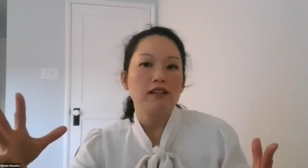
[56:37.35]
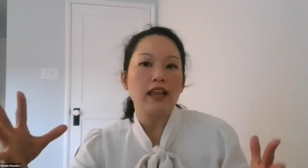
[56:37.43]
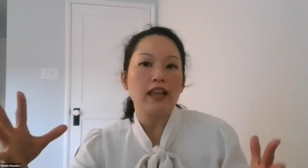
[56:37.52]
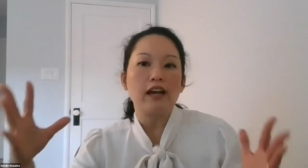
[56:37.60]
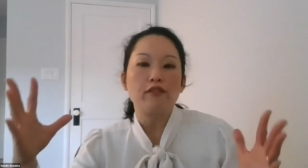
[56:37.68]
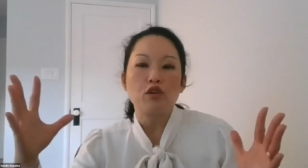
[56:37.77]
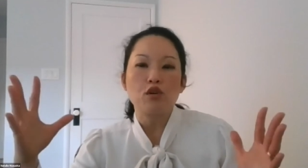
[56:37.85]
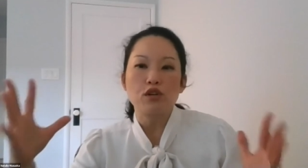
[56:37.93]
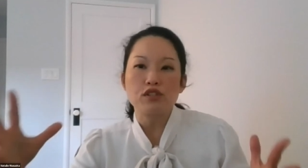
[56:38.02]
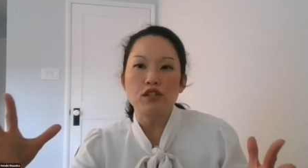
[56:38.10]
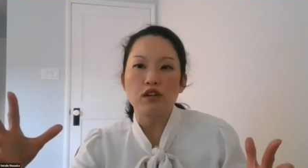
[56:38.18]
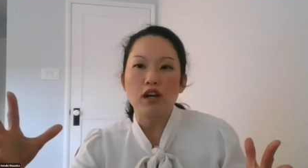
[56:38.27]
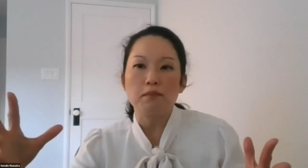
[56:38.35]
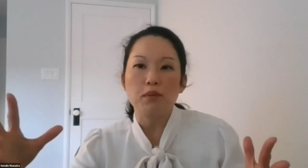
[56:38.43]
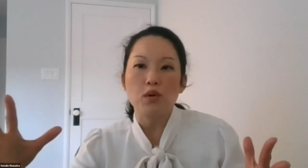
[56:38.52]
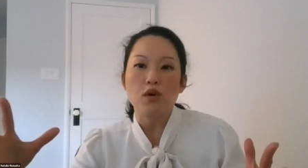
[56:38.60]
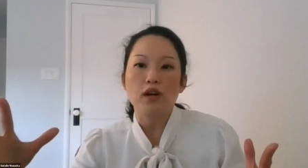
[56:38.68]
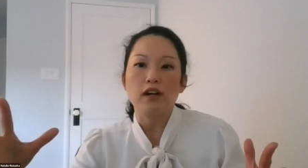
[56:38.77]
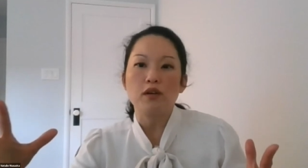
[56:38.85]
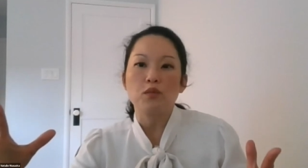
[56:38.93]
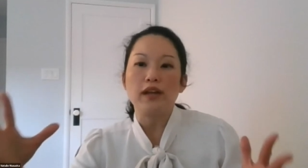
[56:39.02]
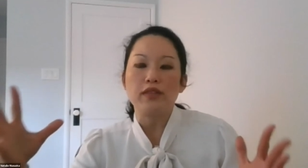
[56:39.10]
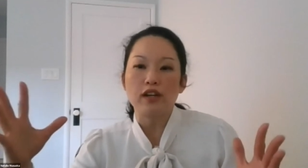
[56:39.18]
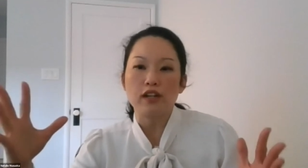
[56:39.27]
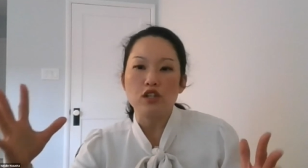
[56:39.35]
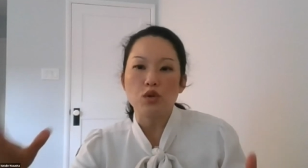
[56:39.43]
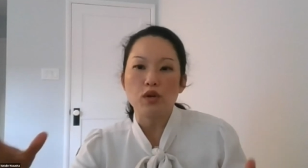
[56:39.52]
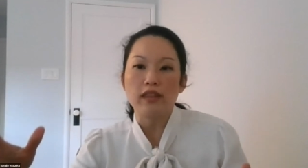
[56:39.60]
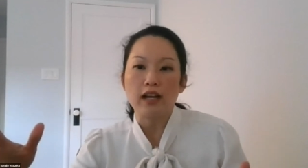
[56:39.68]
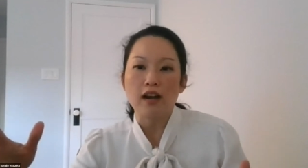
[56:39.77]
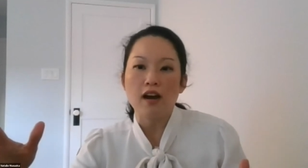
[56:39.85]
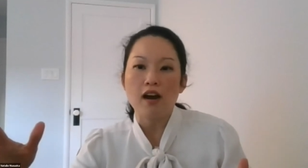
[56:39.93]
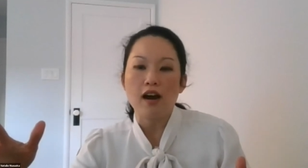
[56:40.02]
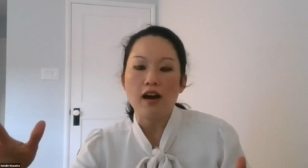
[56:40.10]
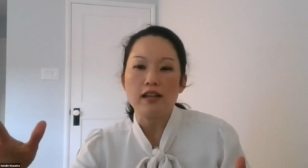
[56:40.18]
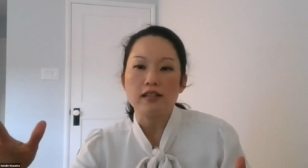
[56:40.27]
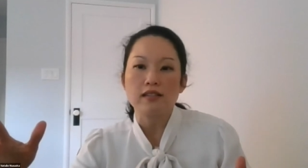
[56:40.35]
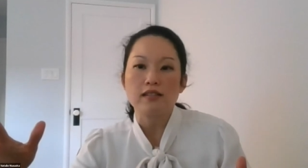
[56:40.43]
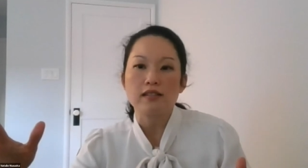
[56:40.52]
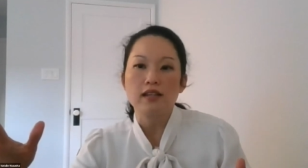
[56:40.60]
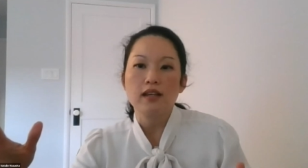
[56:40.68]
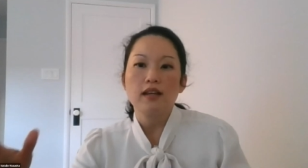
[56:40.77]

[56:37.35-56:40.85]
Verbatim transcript: like, of course they're on board, right? They're gonna join the cause.